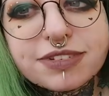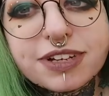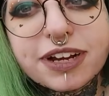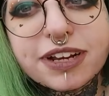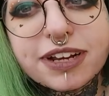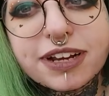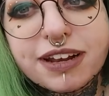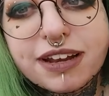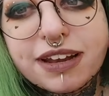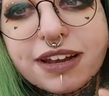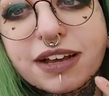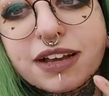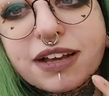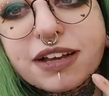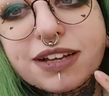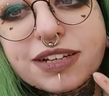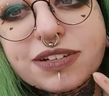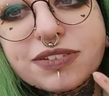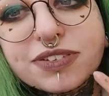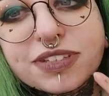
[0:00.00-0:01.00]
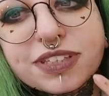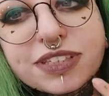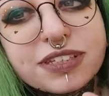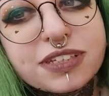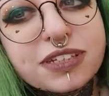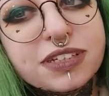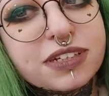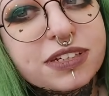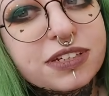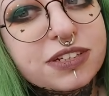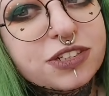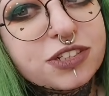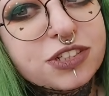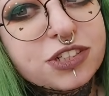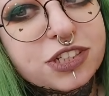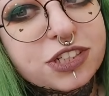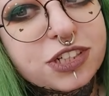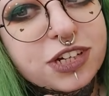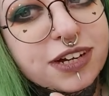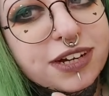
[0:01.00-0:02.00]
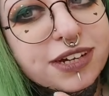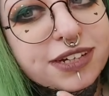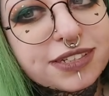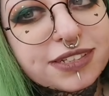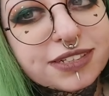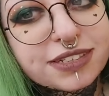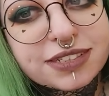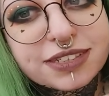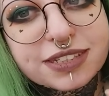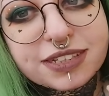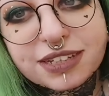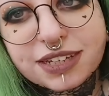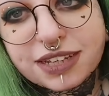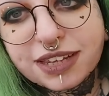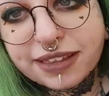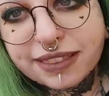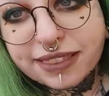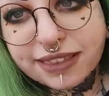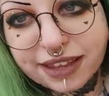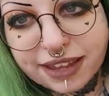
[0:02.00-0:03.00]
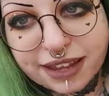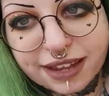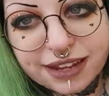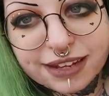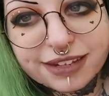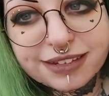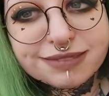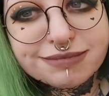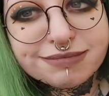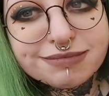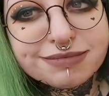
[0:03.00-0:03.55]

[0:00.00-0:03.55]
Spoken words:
I love that you can just see it there.